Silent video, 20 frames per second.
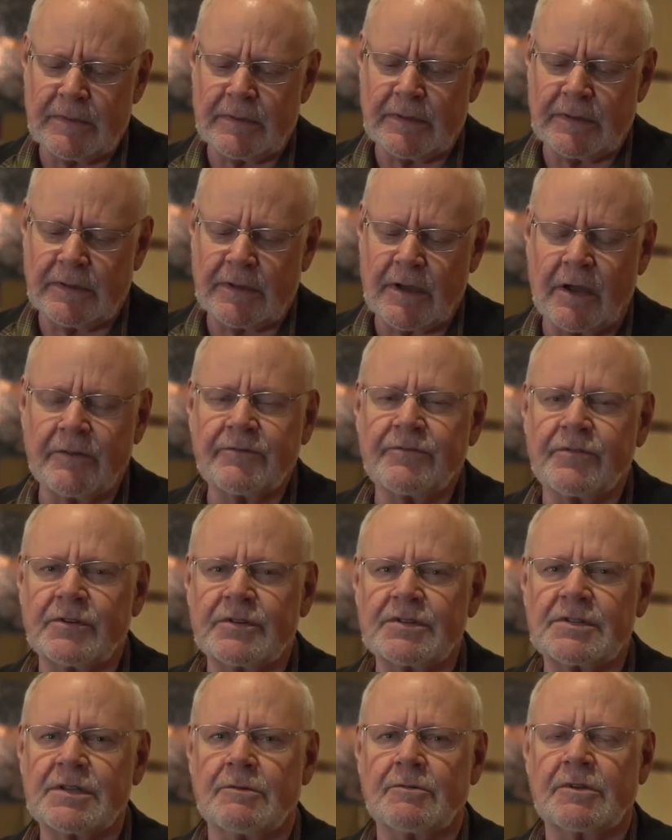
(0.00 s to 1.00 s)
the
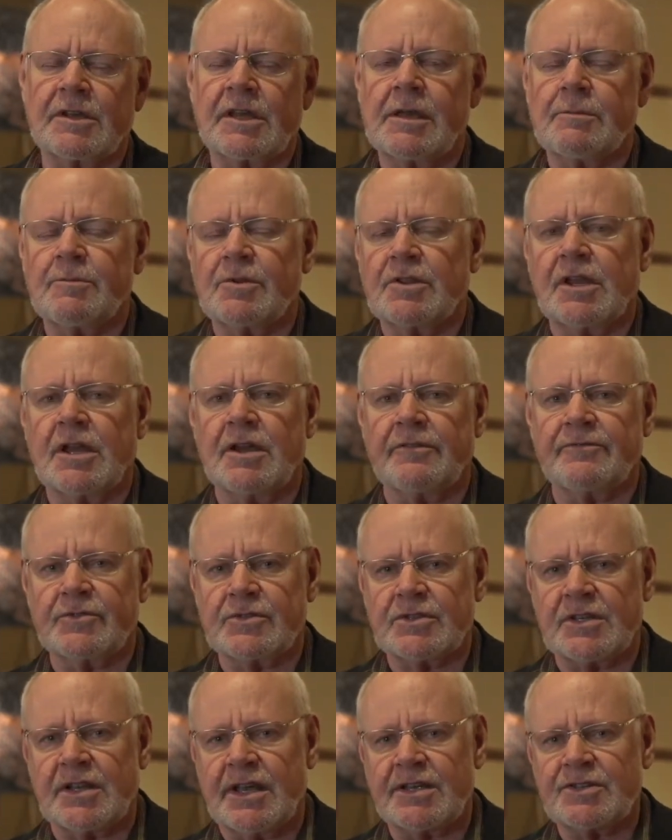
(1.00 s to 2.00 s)
conference, I came to the
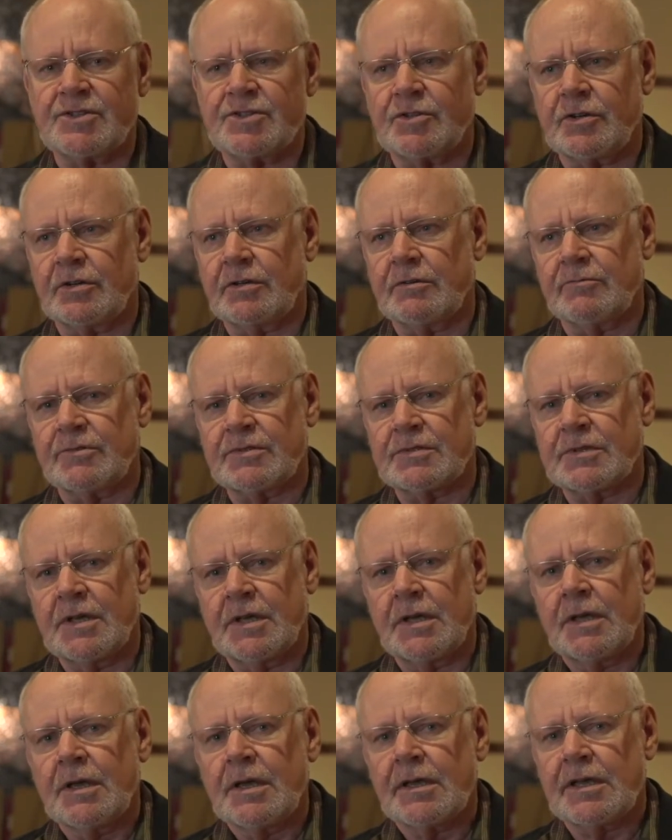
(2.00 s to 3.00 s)
conference last year and it
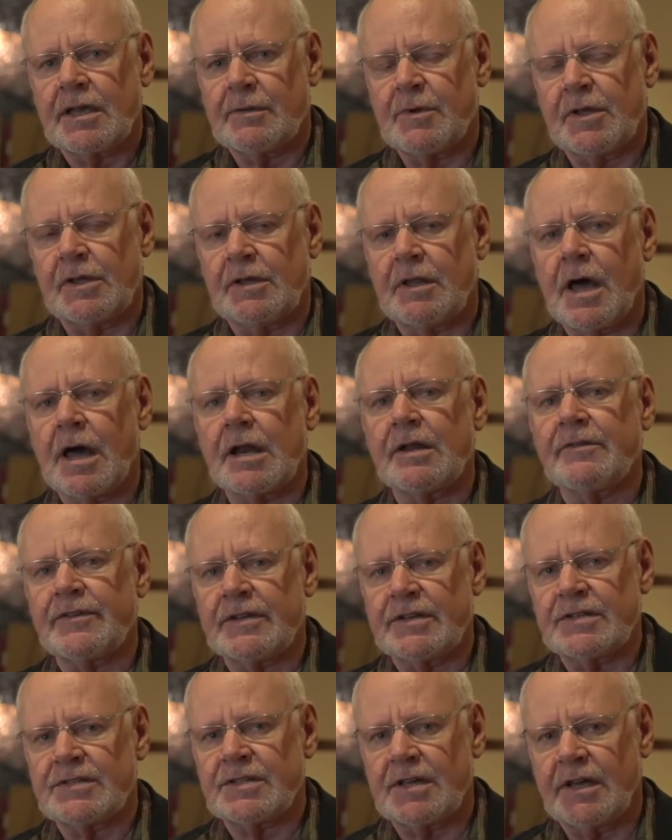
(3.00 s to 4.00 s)
gave me a lot of
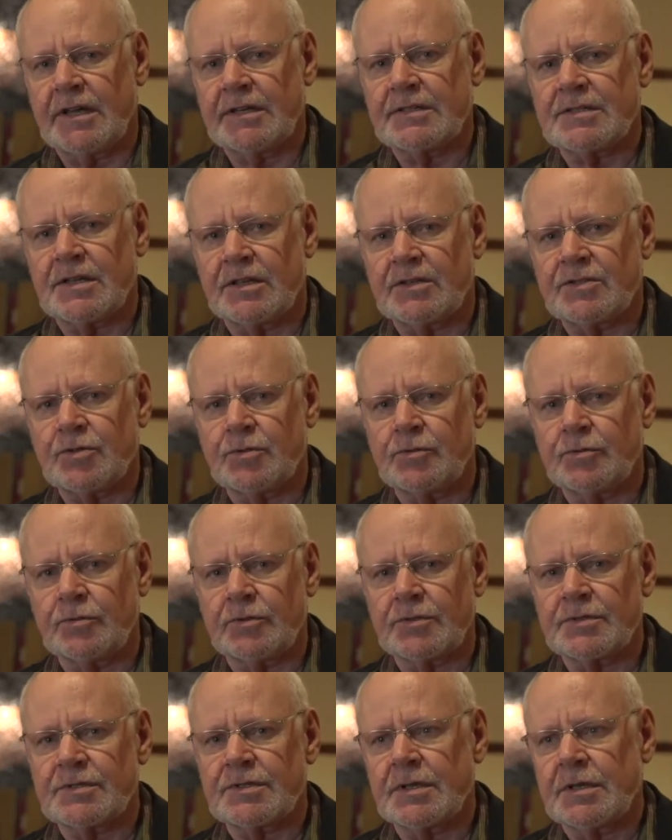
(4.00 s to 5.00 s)
insights and
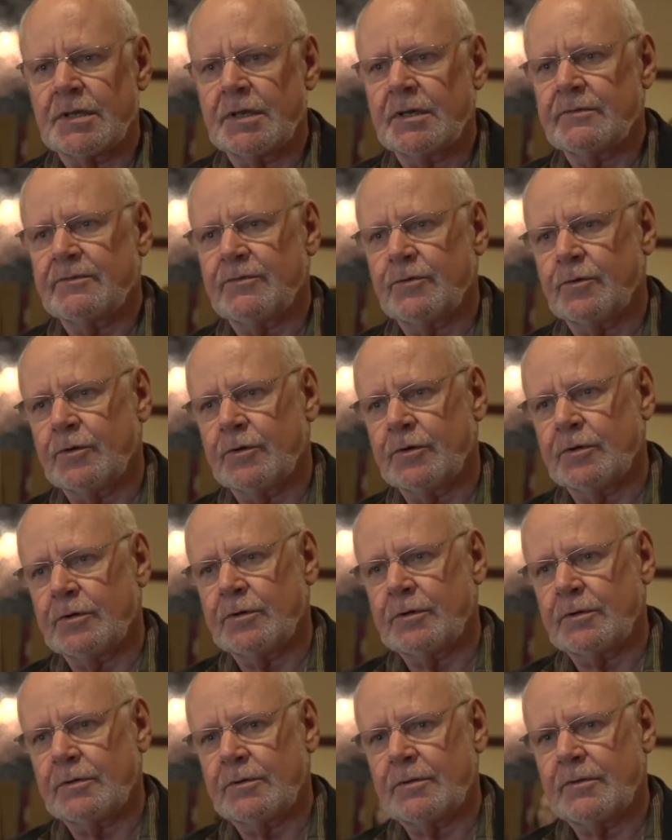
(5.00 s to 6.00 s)
tools
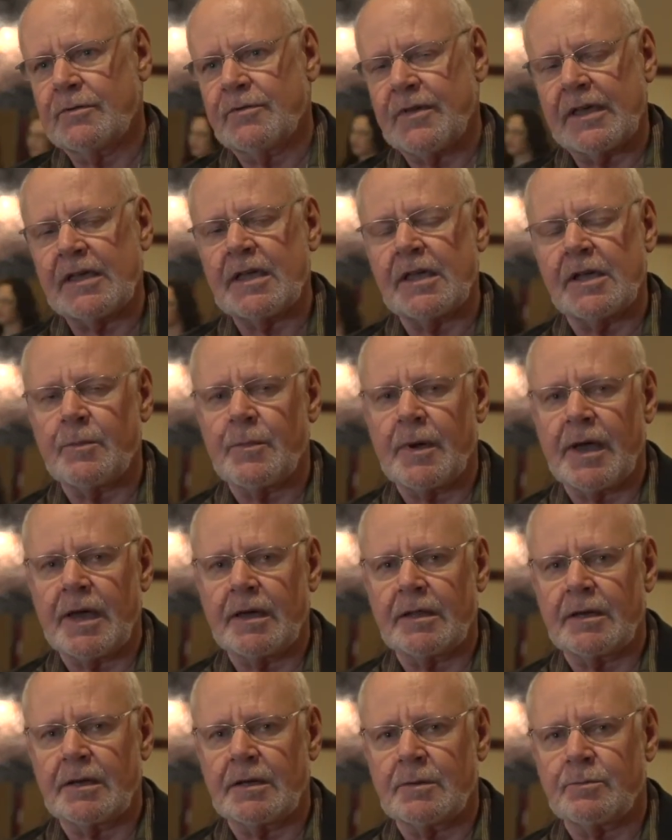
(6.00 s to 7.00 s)
for thinking
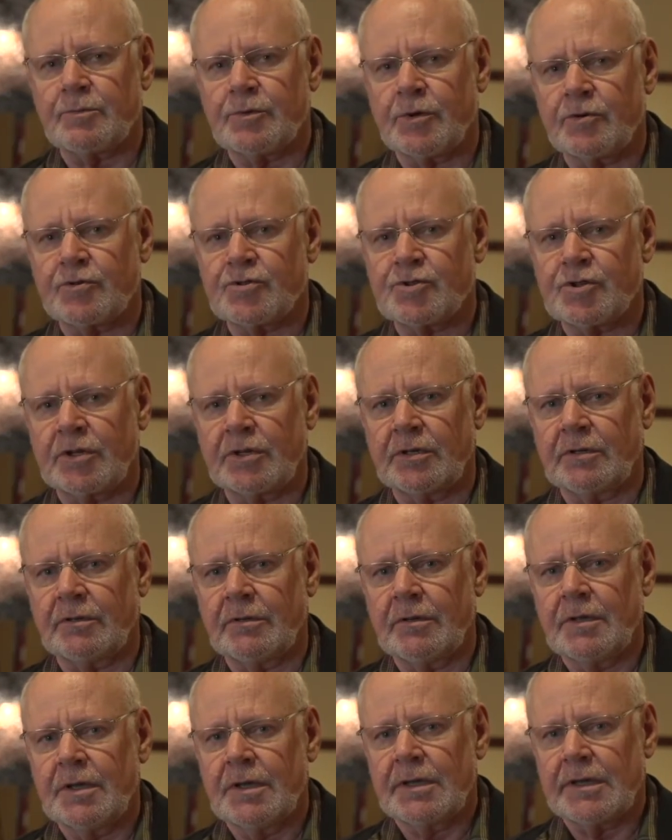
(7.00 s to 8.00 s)
about and approaching
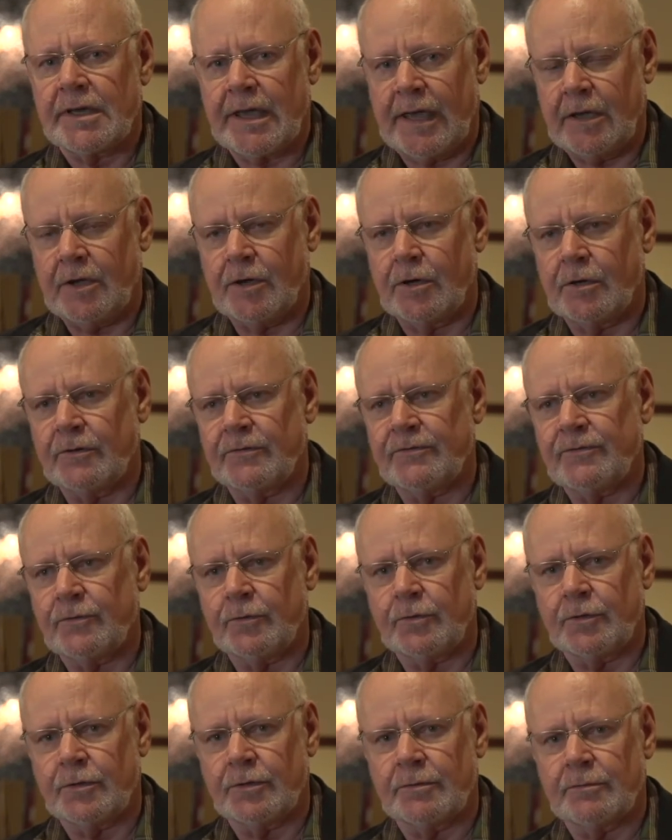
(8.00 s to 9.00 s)
care
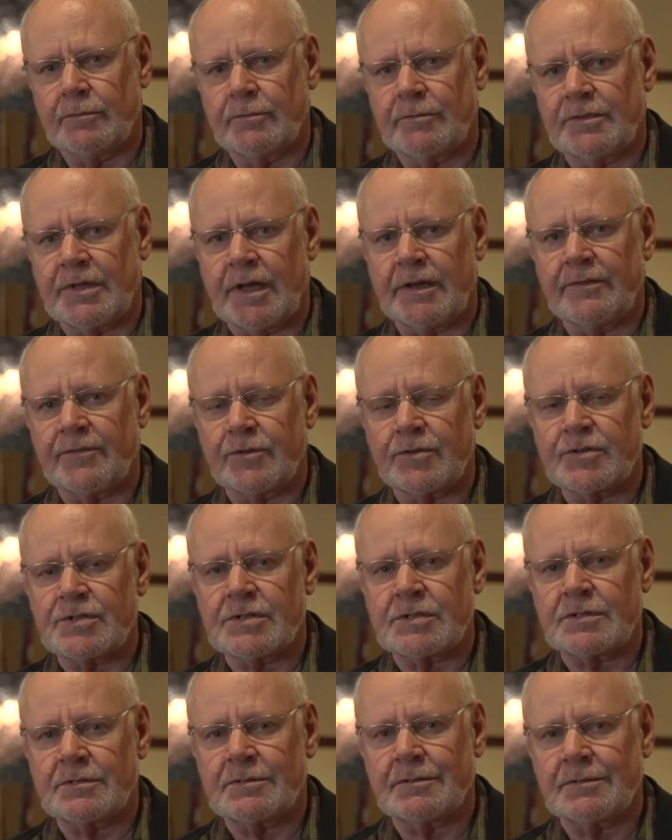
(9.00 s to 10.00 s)
for
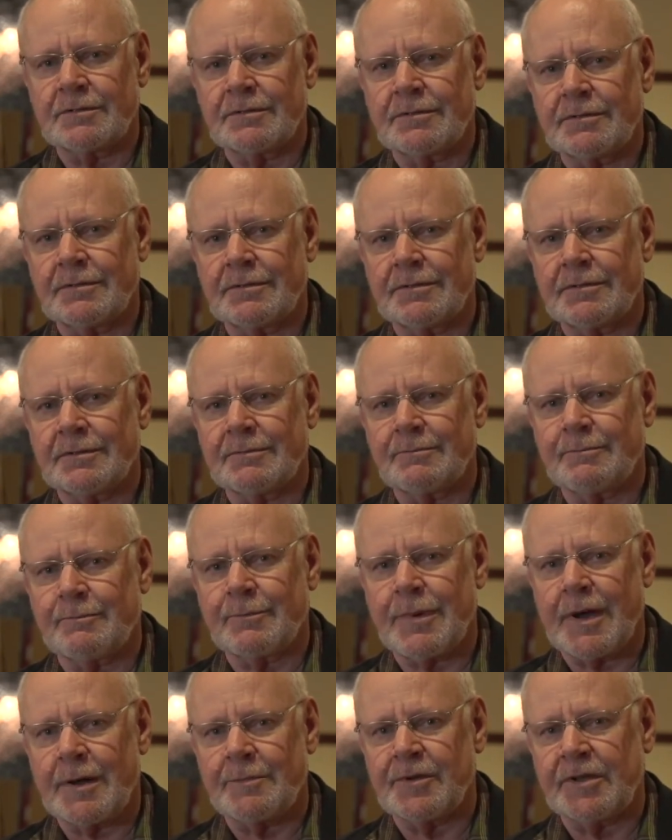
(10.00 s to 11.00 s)
diverse
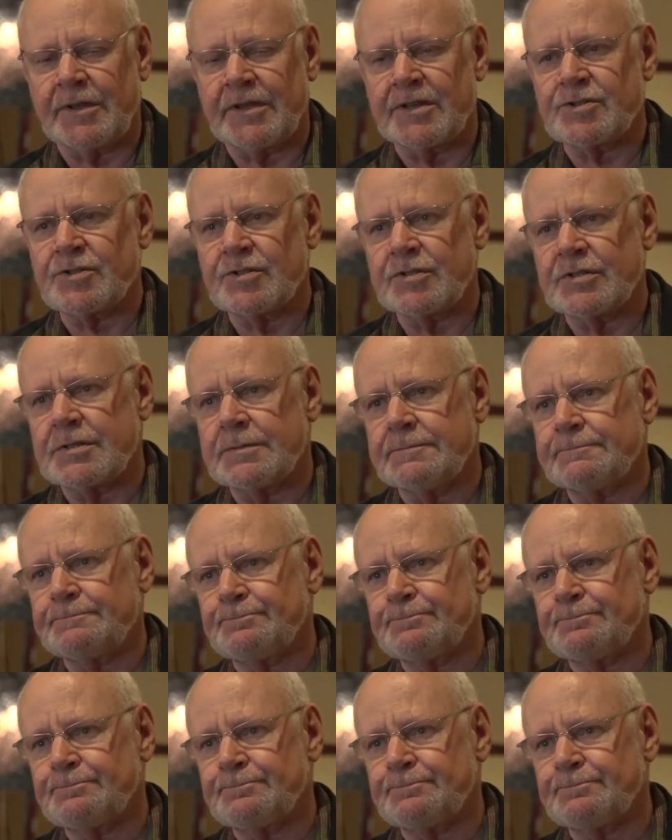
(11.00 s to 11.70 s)
populations.